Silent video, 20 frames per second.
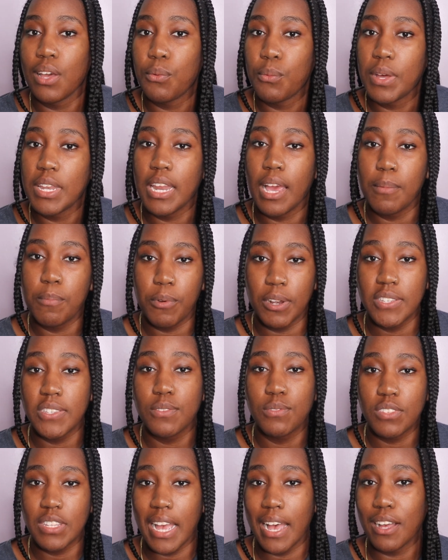when
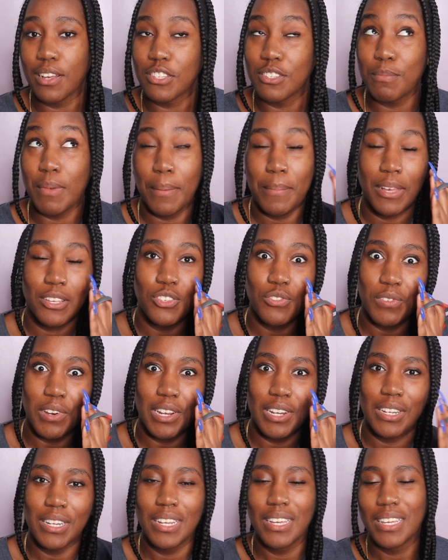Impressive Styles, my best
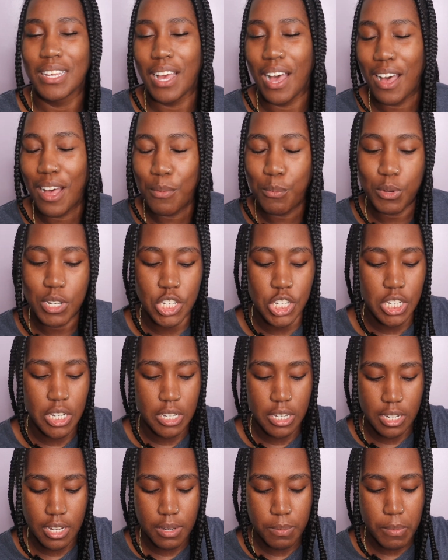friend, when she
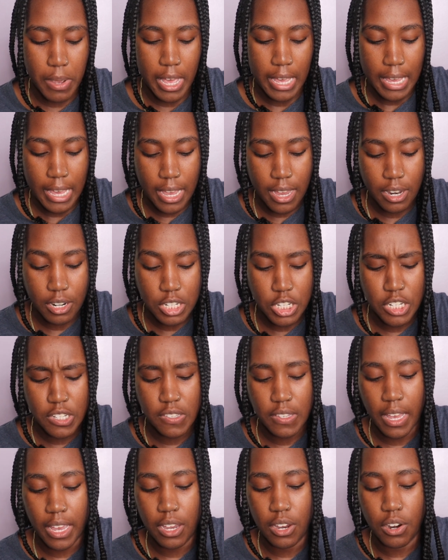did my hair, she's
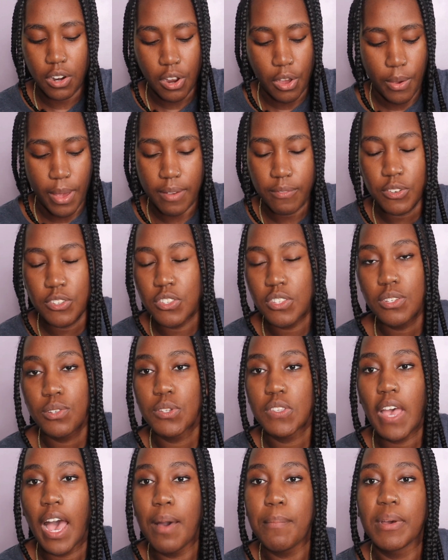like, girl, every single
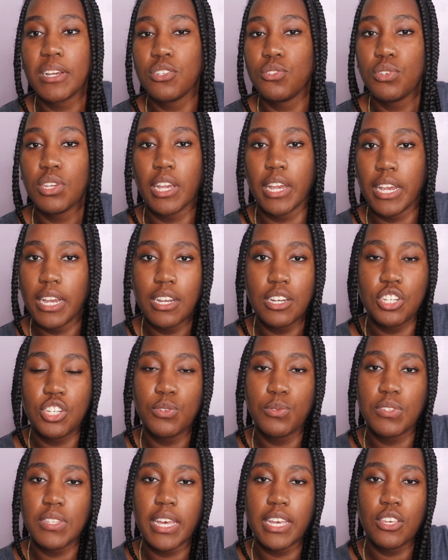time I do your hair, she
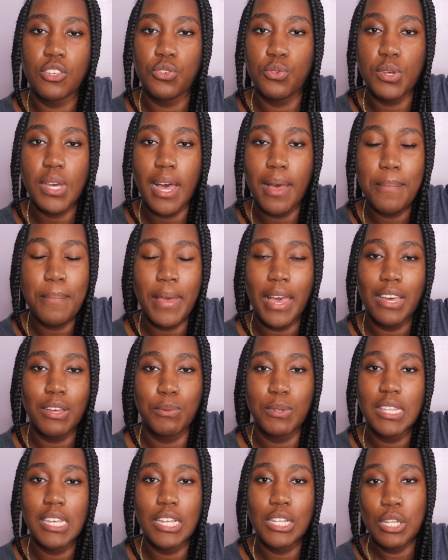was like, you come back
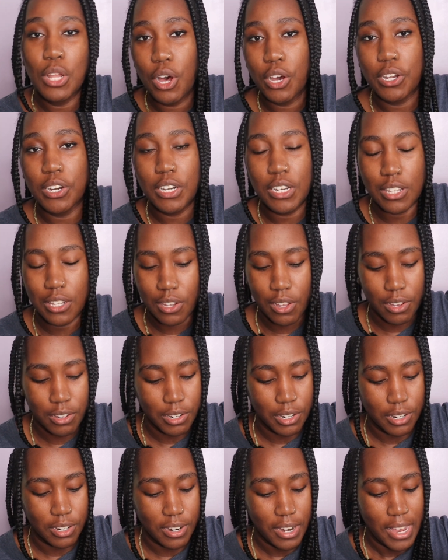with it longer and
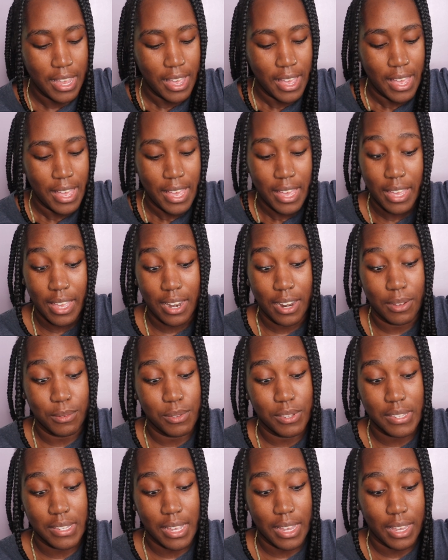longer. And I
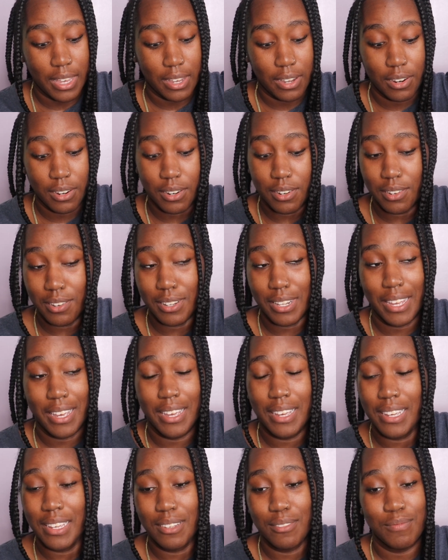was like, girl,
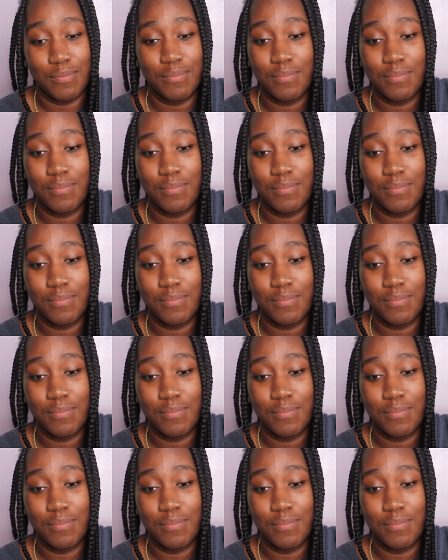like,